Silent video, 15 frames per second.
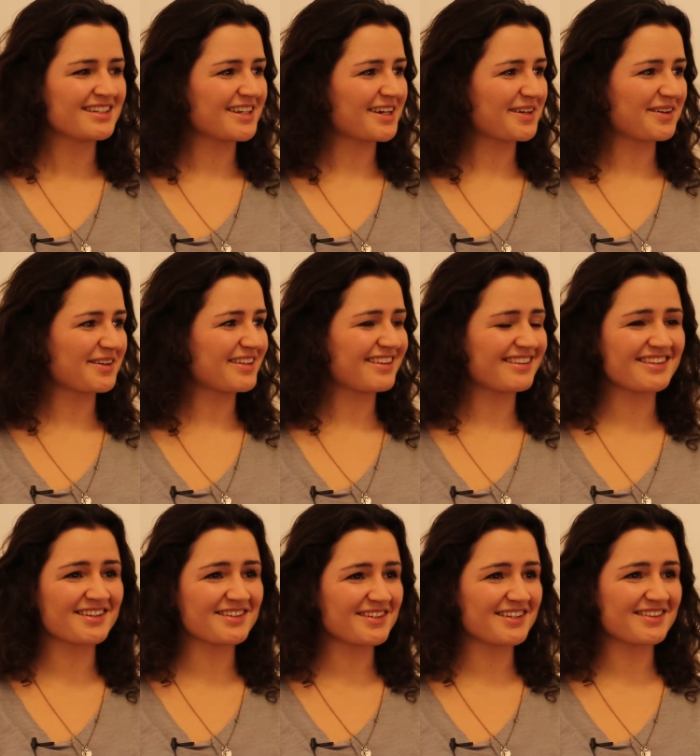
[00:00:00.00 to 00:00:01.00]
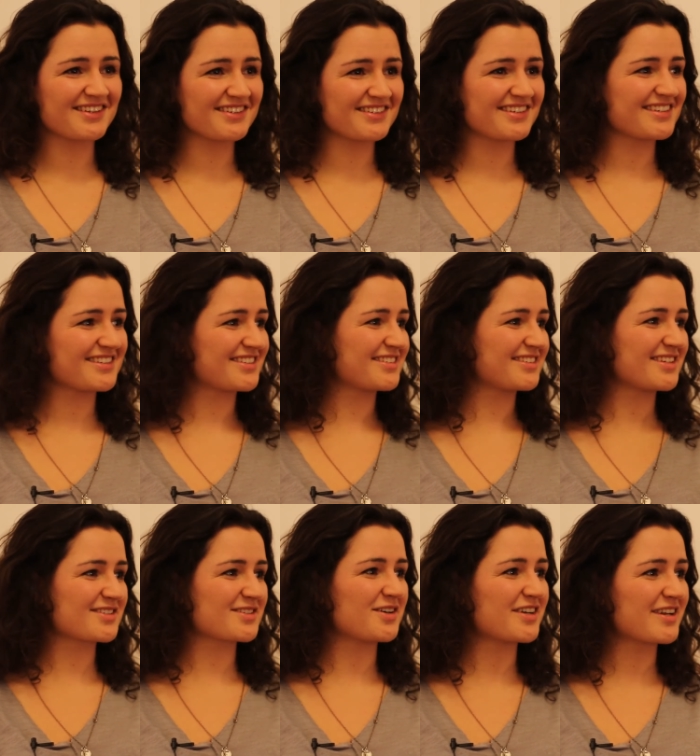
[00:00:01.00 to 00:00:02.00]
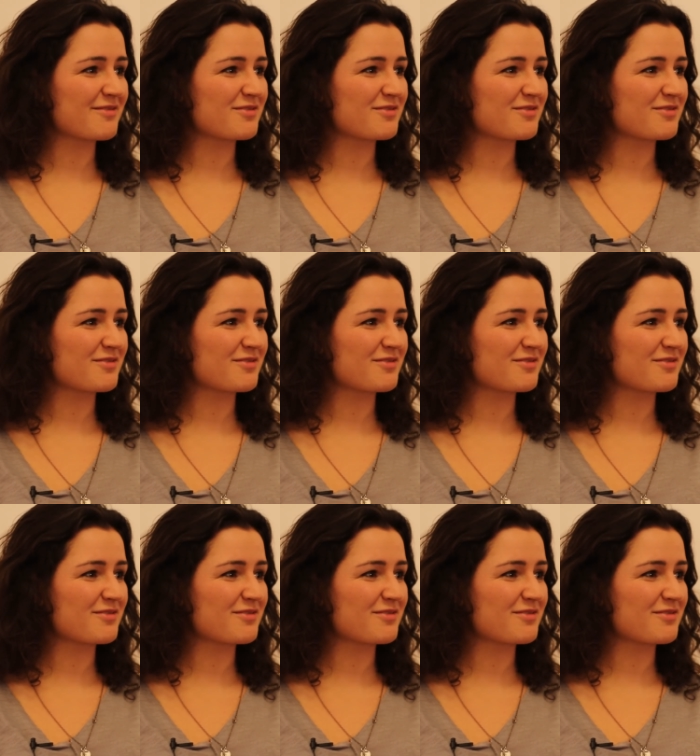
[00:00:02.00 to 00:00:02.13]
Like, there's cod